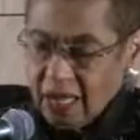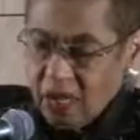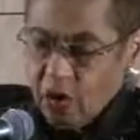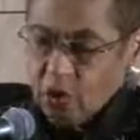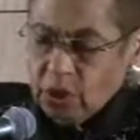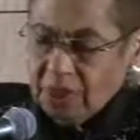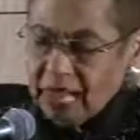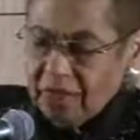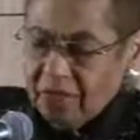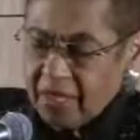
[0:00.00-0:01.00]
the oldest
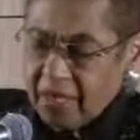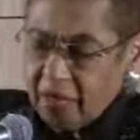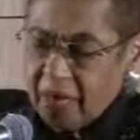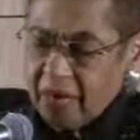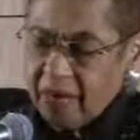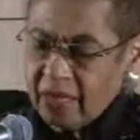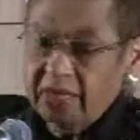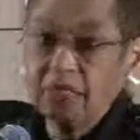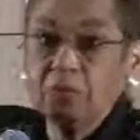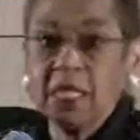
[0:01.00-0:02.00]
African
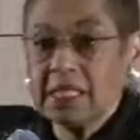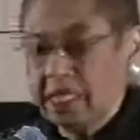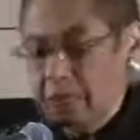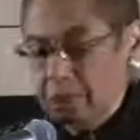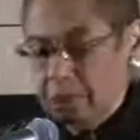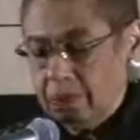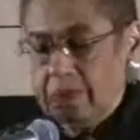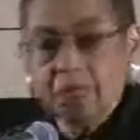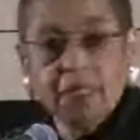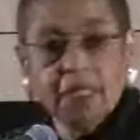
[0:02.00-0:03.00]
American Muslim
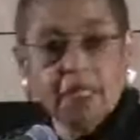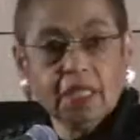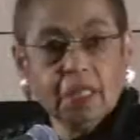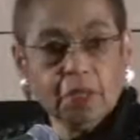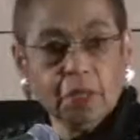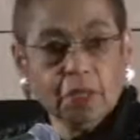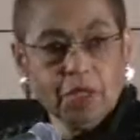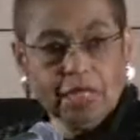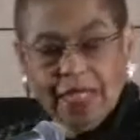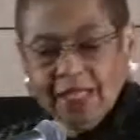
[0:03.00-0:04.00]

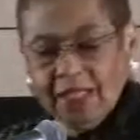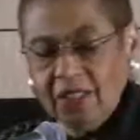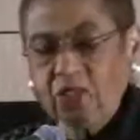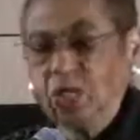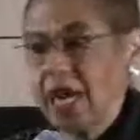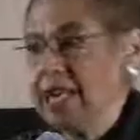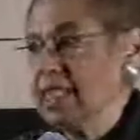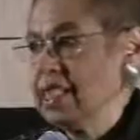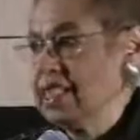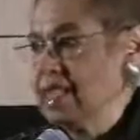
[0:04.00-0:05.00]
community in the
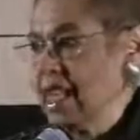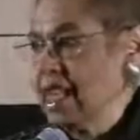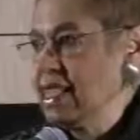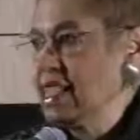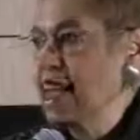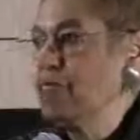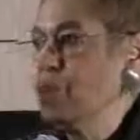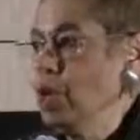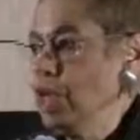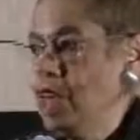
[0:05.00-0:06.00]
United States,
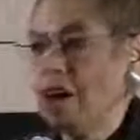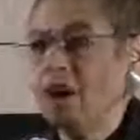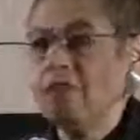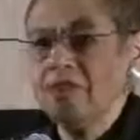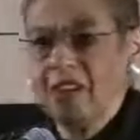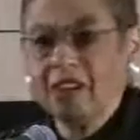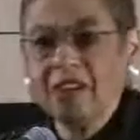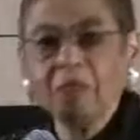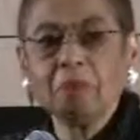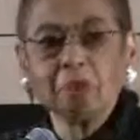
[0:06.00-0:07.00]
and we are
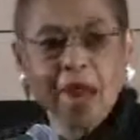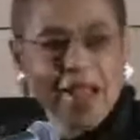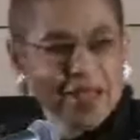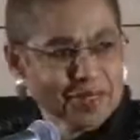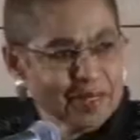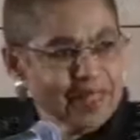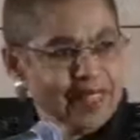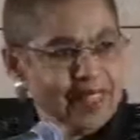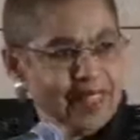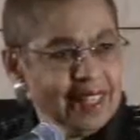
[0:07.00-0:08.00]
very proud,
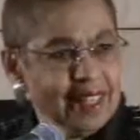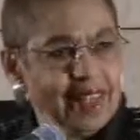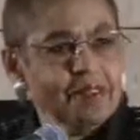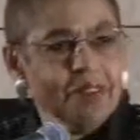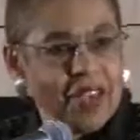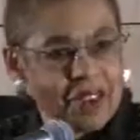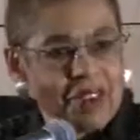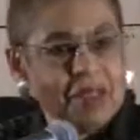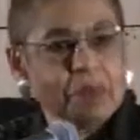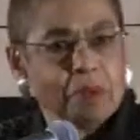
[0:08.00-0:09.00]

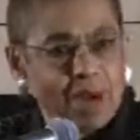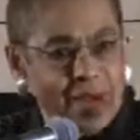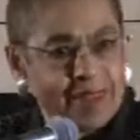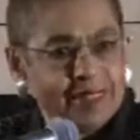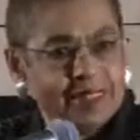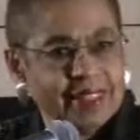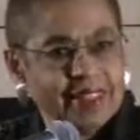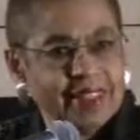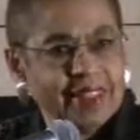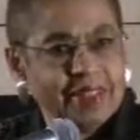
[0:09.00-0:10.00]
very proud
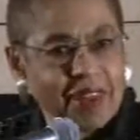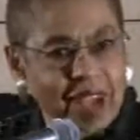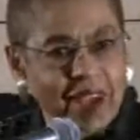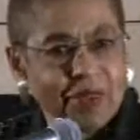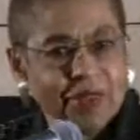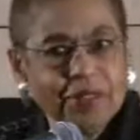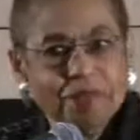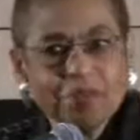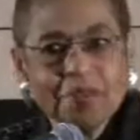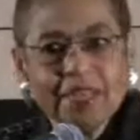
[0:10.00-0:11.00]
of our
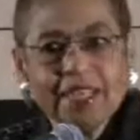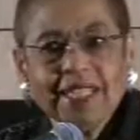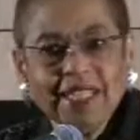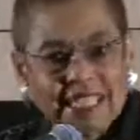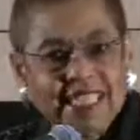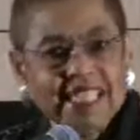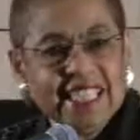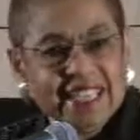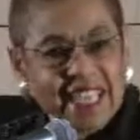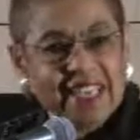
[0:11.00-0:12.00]
DC
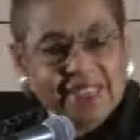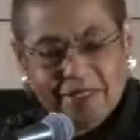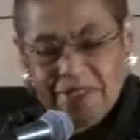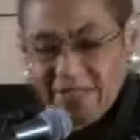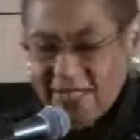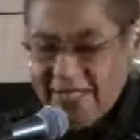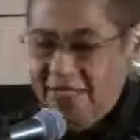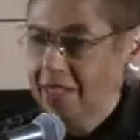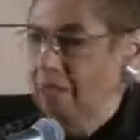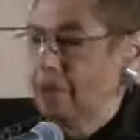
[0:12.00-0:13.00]
native
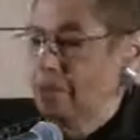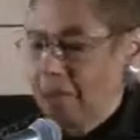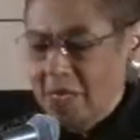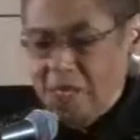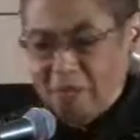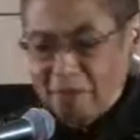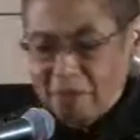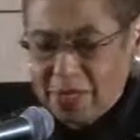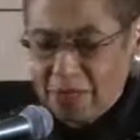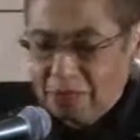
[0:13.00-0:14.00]

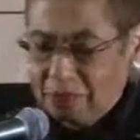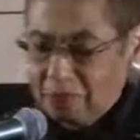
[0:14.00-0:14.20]
Muslims.